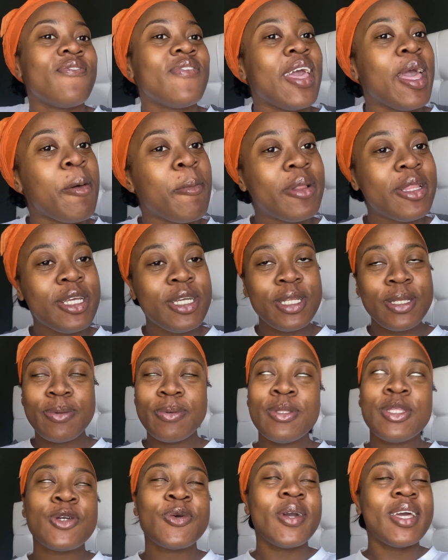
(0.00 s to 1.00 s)
family you
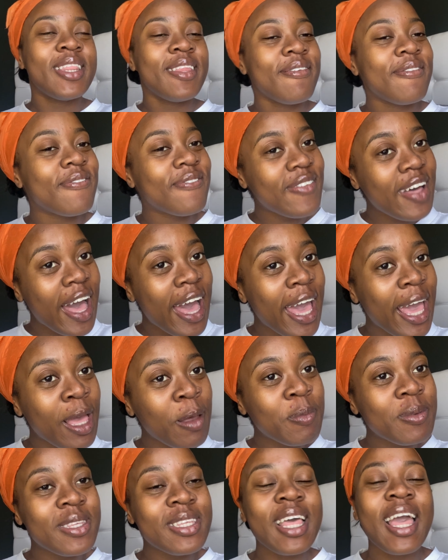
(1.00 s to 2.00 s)
know join the
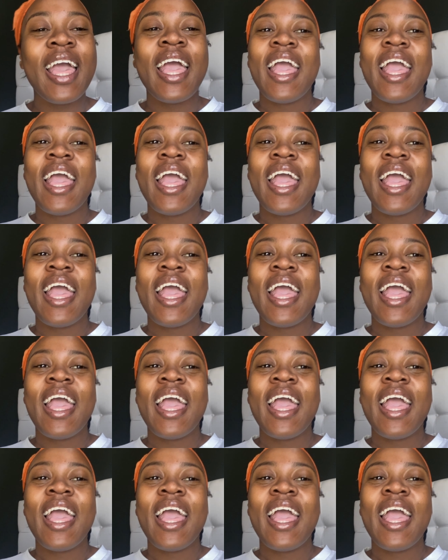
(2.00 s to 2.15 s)
vibes